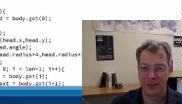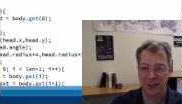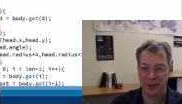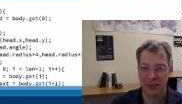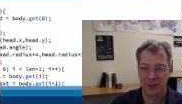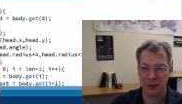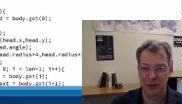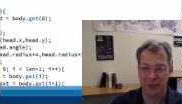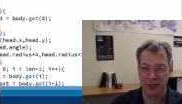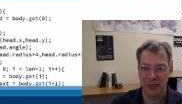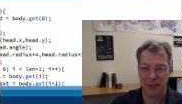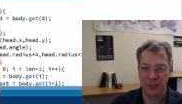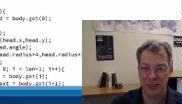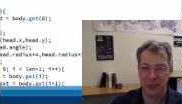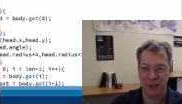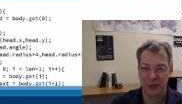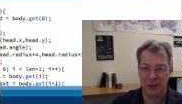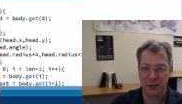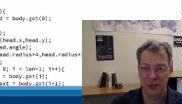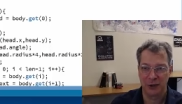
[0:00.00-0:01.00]
So you can see
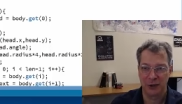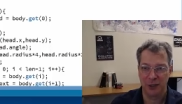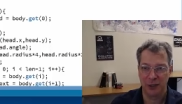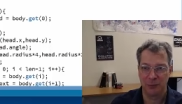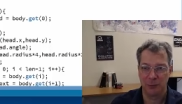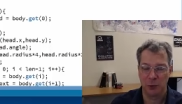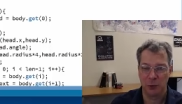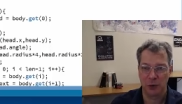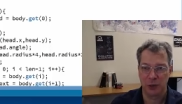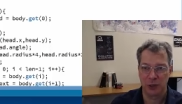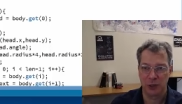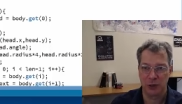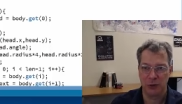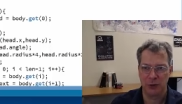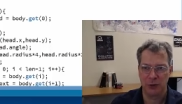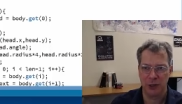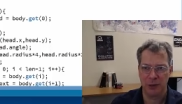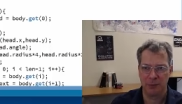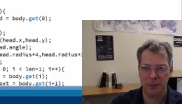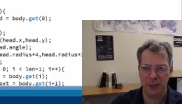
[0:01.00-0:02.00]
it's turning more
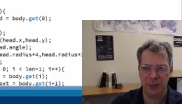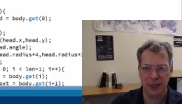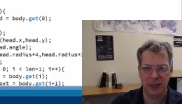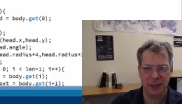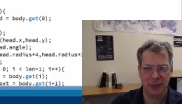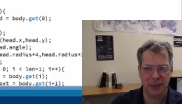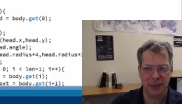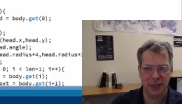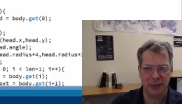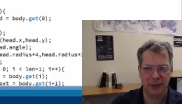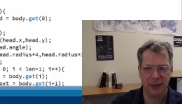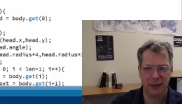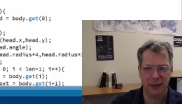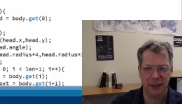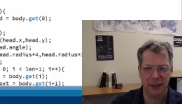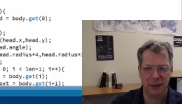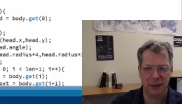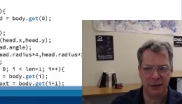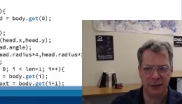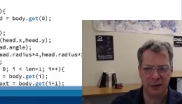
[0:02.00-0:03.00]
slowly, but then suddenly
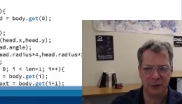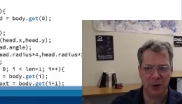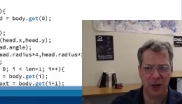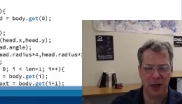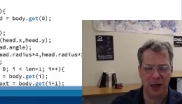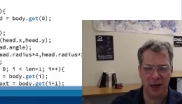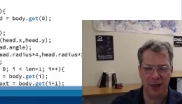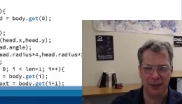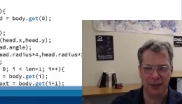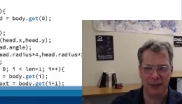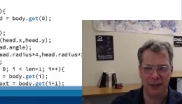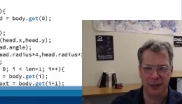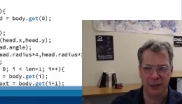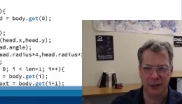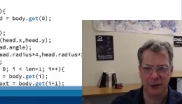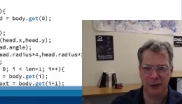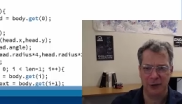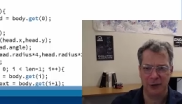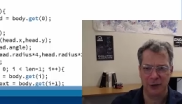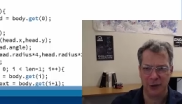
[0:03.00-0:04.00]
it oddly
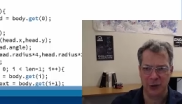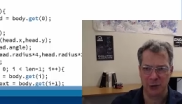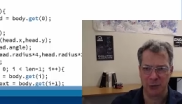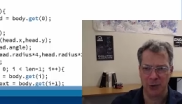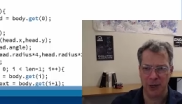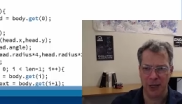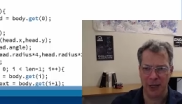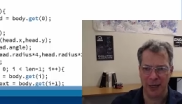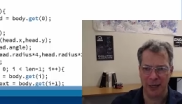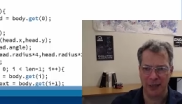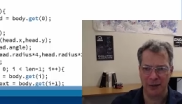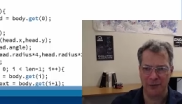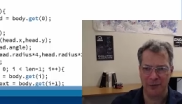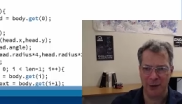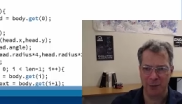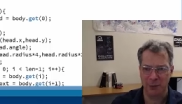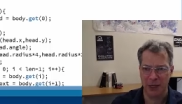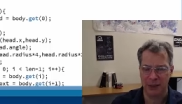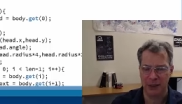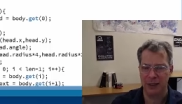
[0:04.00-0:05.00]
turns away. And if
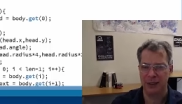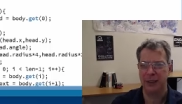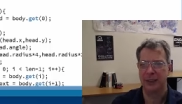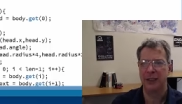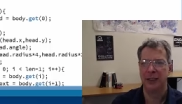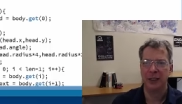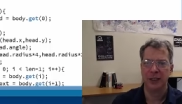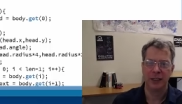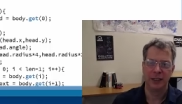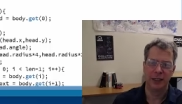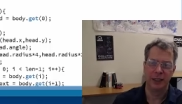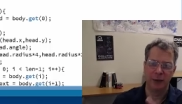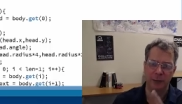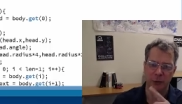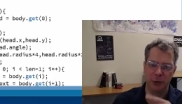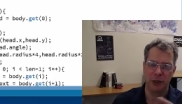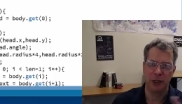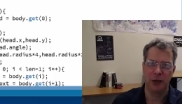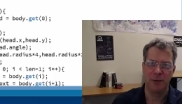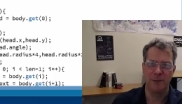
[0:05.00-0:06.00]
I'm lucky, it
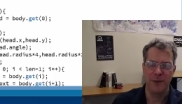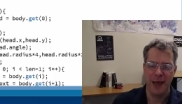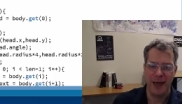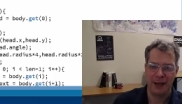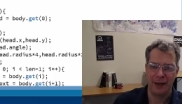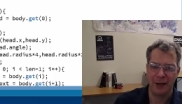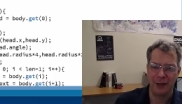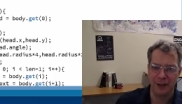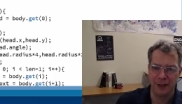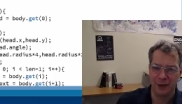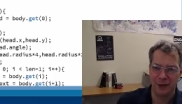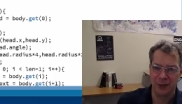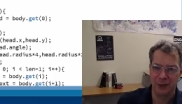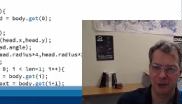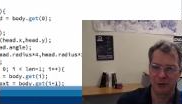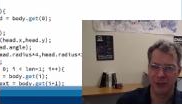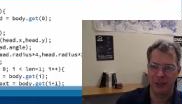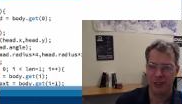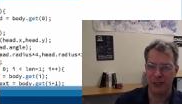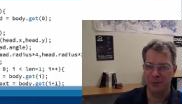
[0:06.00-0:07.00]
will come back onto the
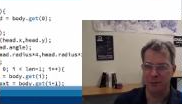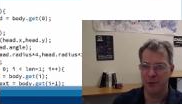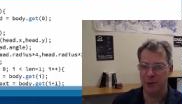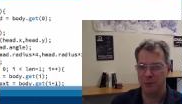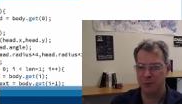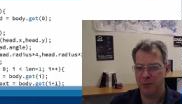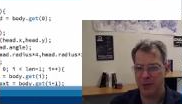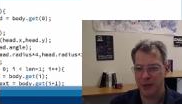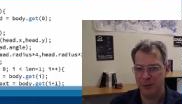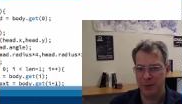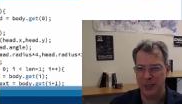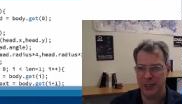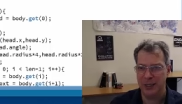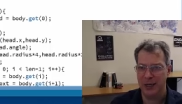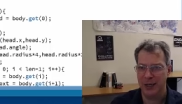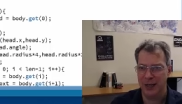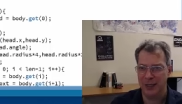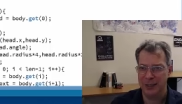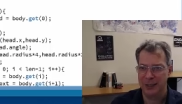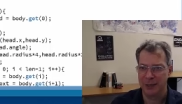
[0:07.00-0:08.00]
screen, but maybe
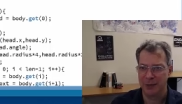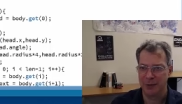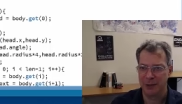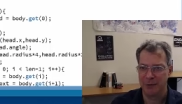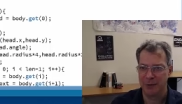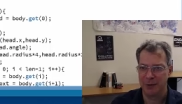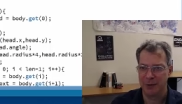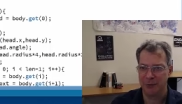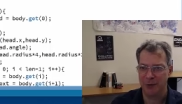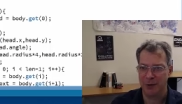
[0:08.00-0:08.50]
not. So let me